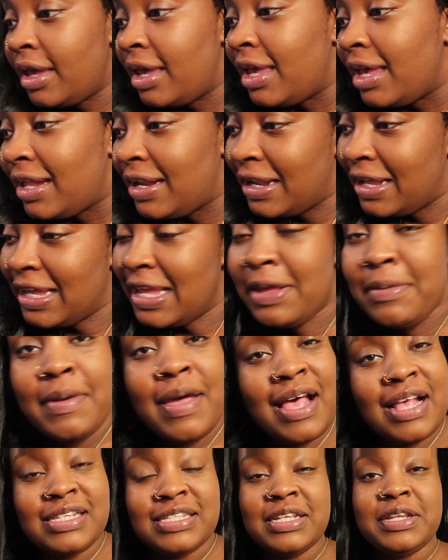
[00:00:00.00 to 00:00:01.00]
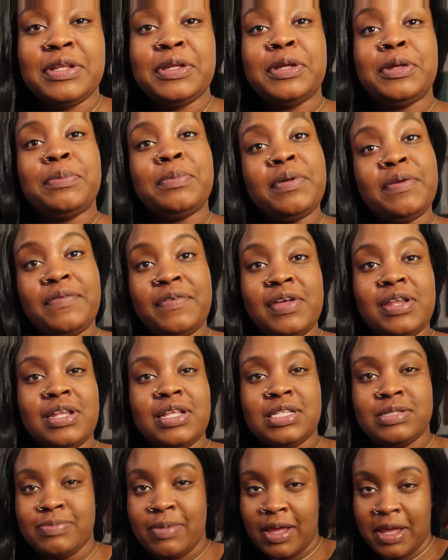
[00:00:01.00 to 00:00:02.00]
And I keep asking him if he
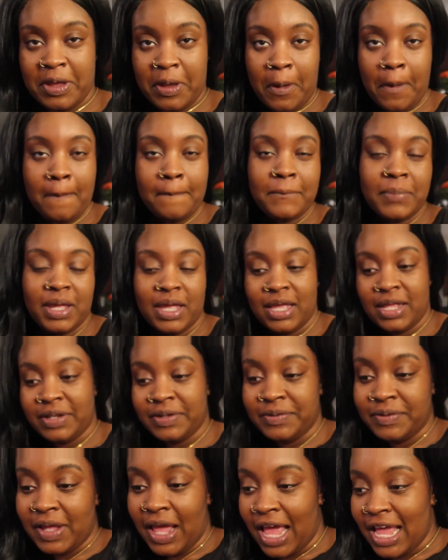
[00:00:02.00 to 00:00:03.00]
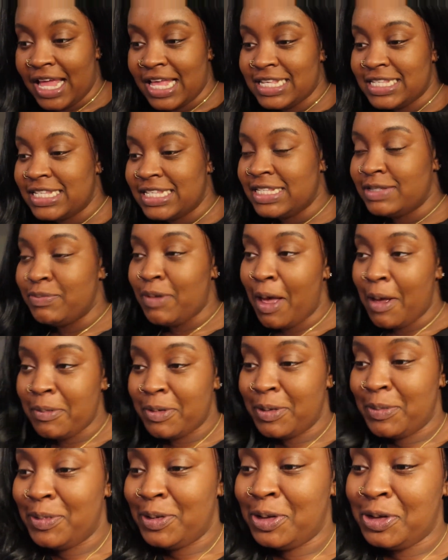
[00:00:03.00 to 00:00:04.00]
needs my help, but I guess he's Bob the
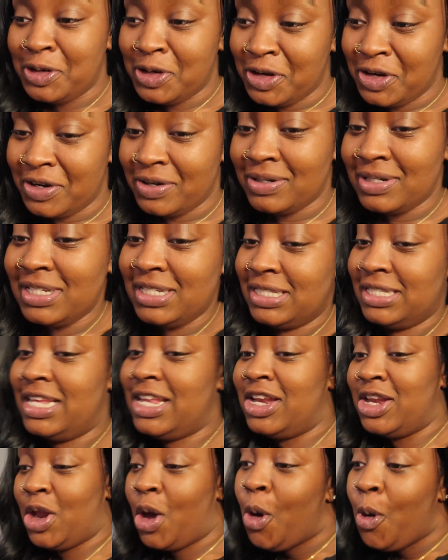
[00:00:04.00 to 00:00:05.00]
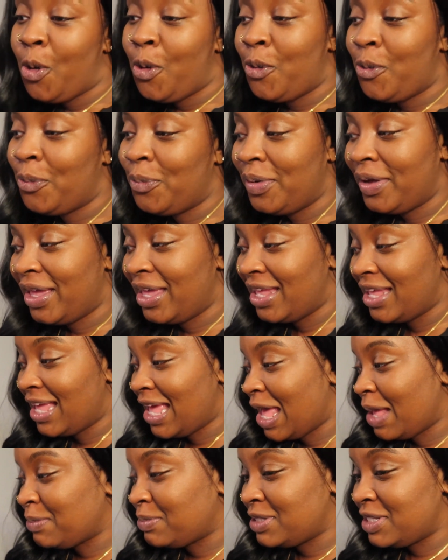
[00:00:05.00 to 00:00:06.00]
Builder and he said no, but
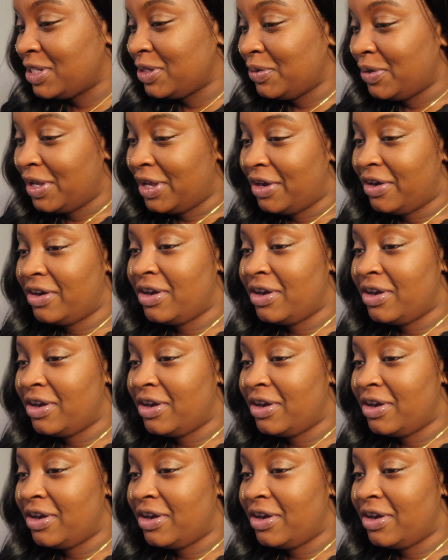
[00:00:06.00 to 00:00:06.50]
I'm still here.